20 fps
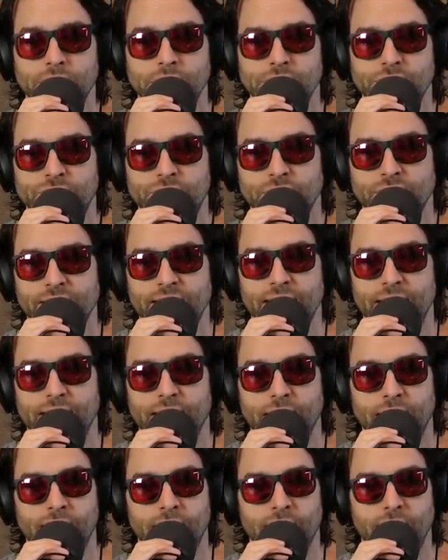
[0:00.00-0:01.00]
So, yeah,
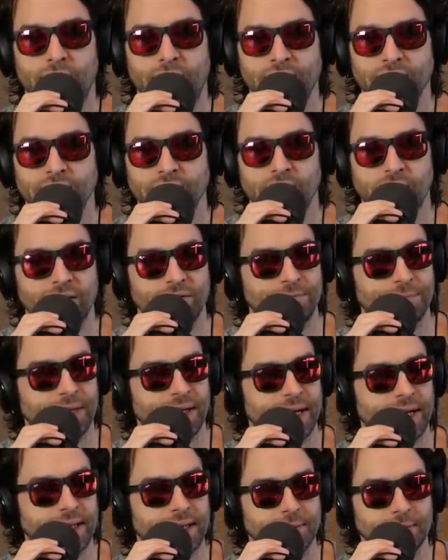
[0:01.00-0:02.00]
I love
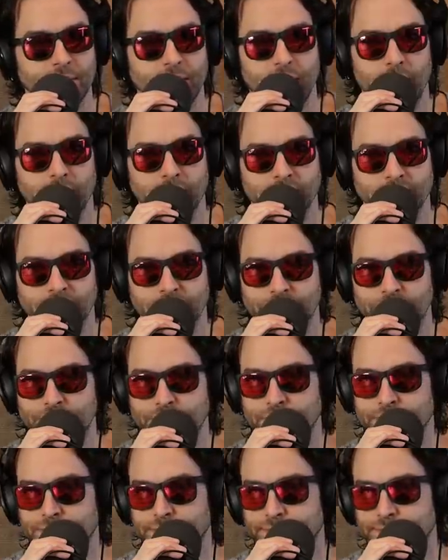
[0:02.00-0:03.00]
playing them colleges,
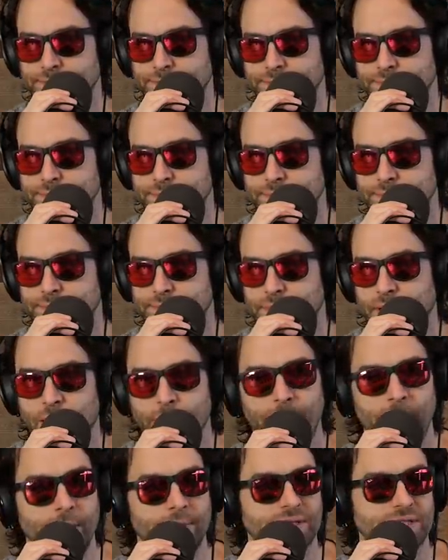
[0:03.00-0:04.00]
dude.
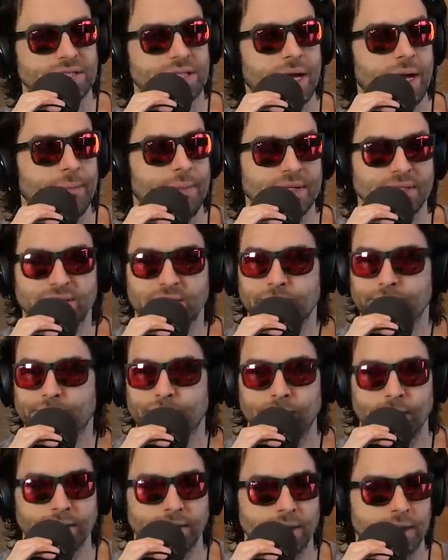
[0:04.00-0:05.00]
I'll probably stop at some
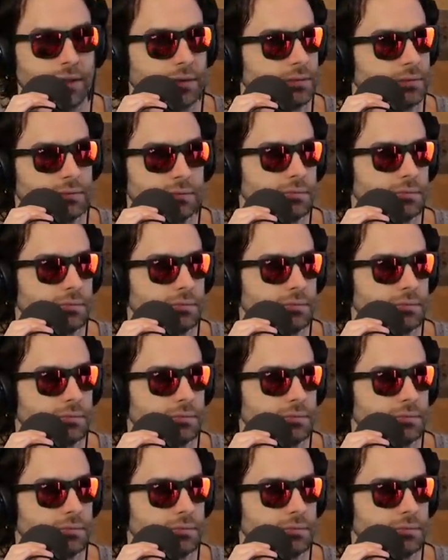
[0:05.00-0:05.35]
point, though.